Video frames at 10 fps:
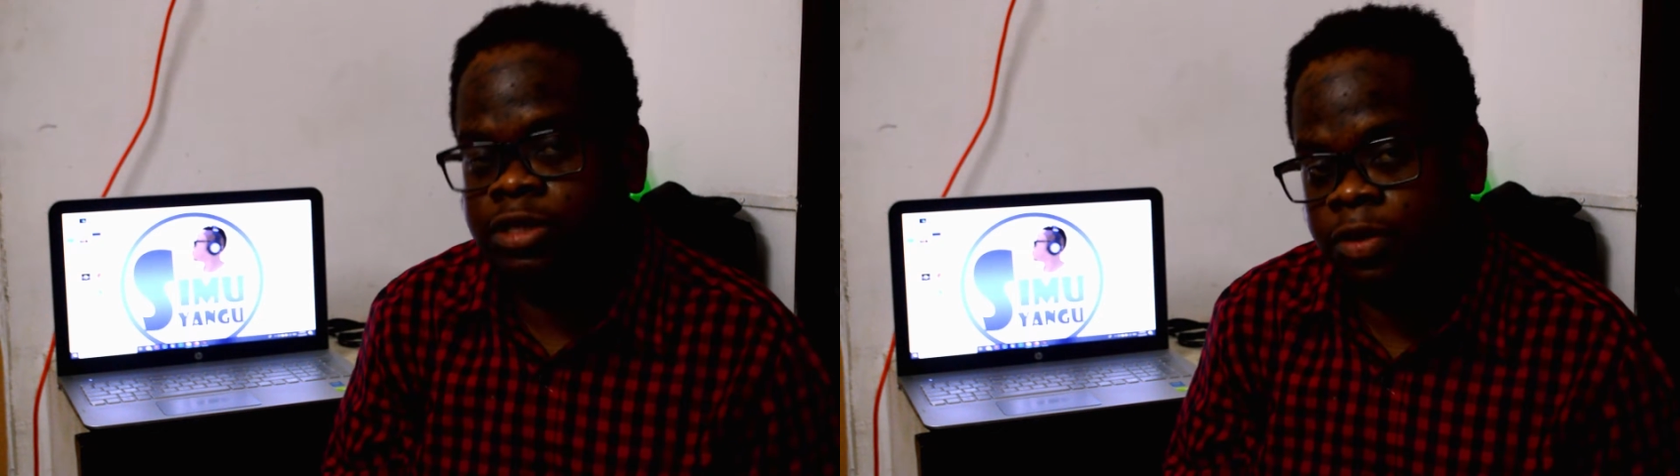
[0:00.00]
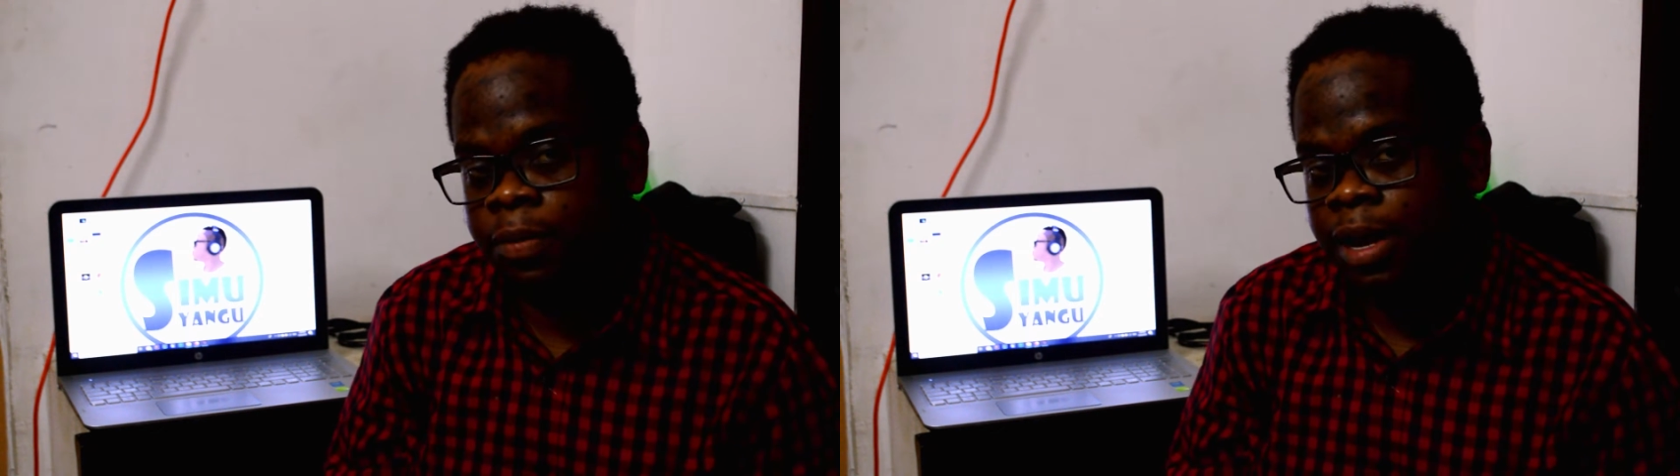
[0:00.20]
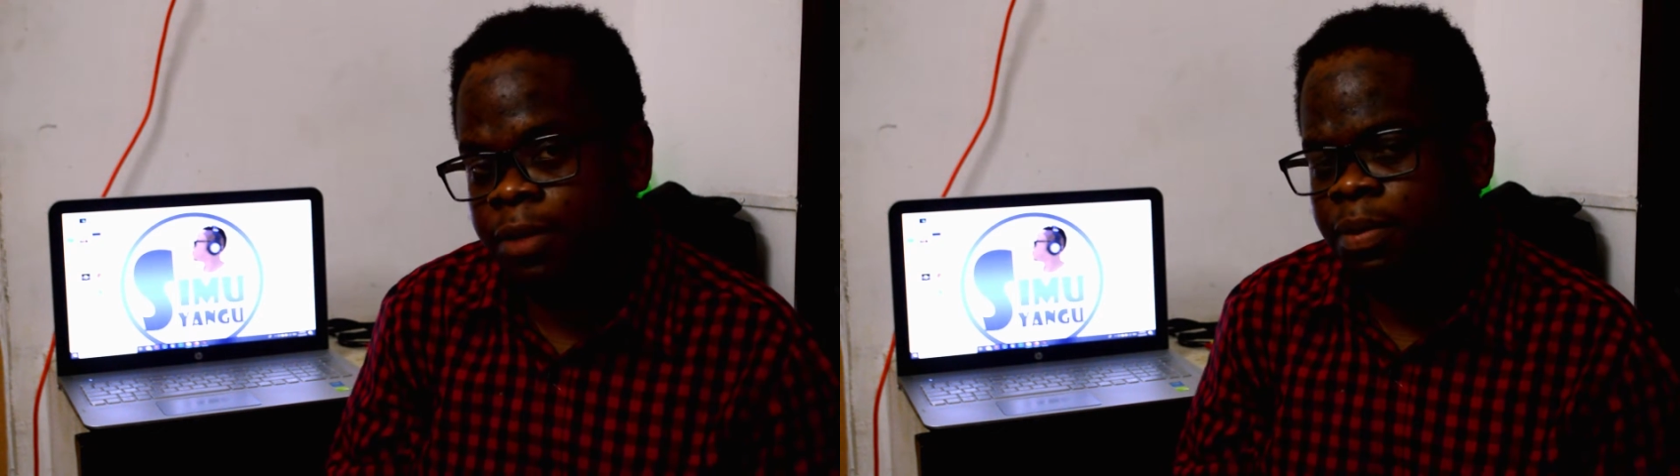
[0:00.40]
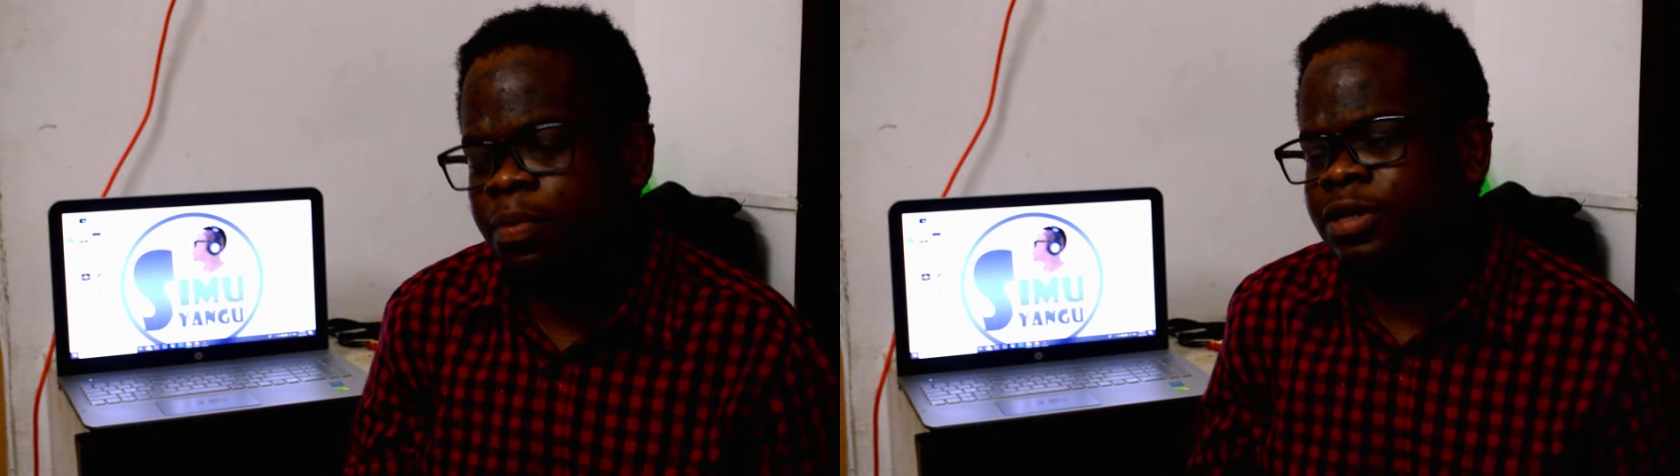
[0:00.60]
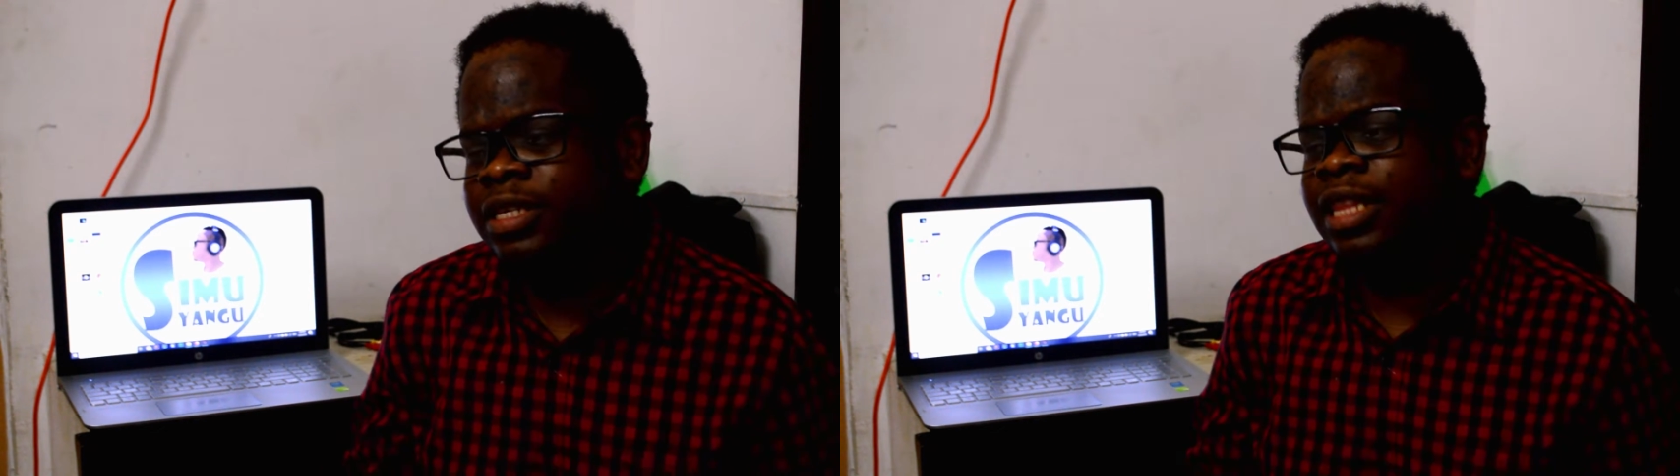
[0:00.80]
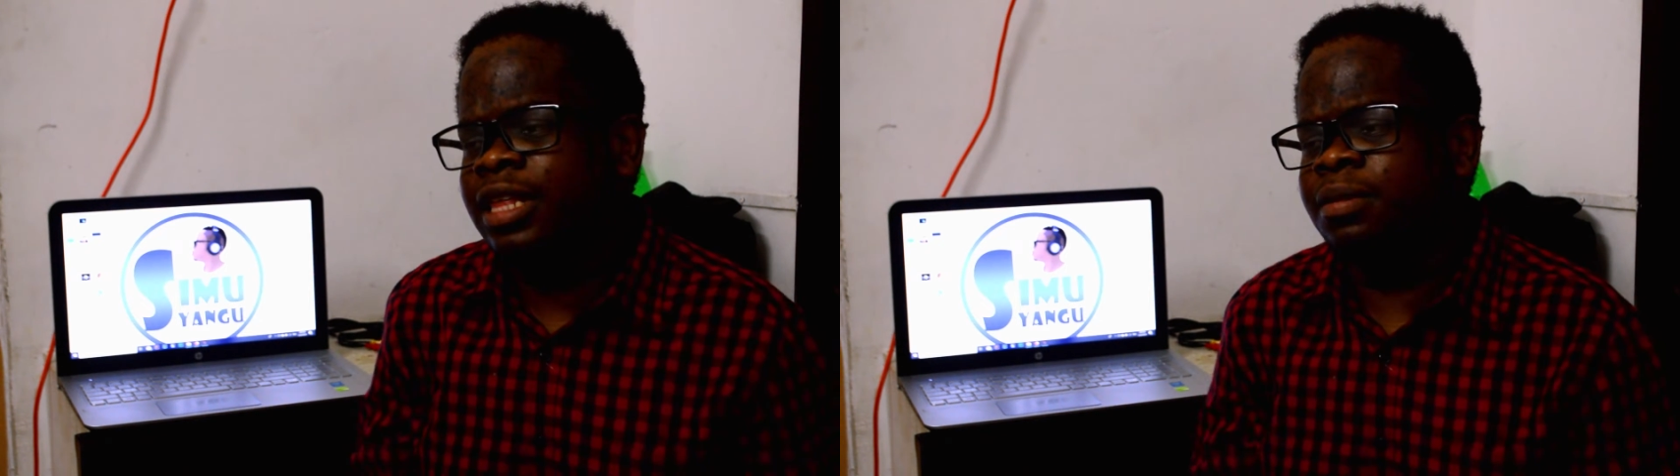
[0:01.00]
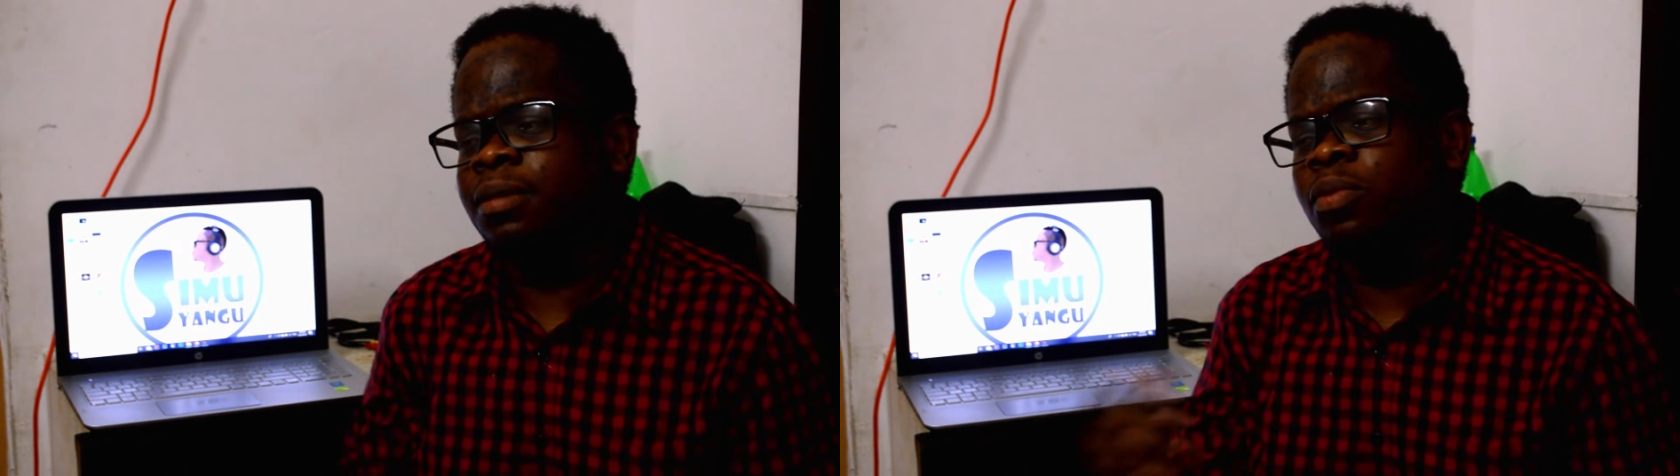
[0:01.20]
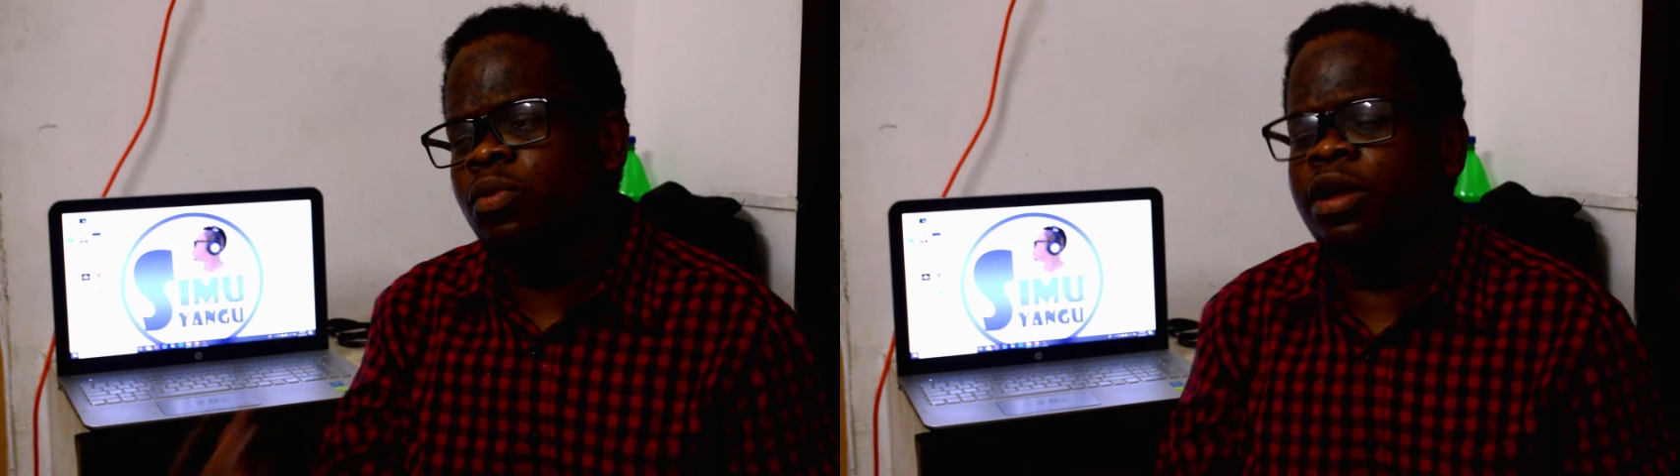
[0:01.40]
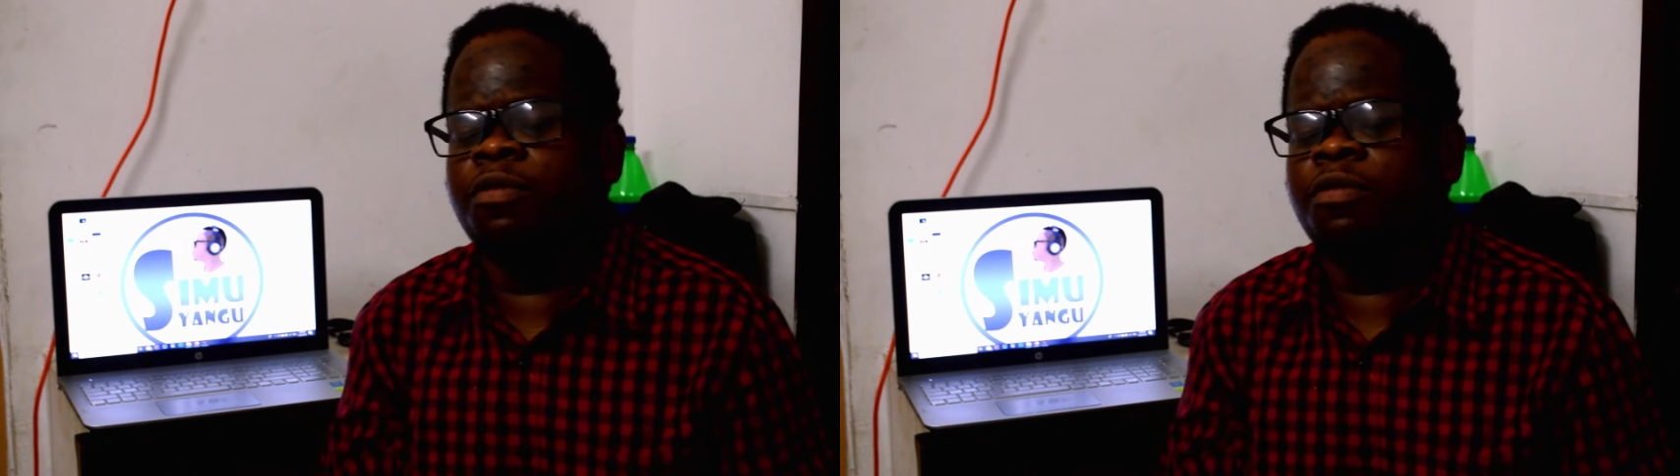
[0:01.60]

whereby people are saying that the blue light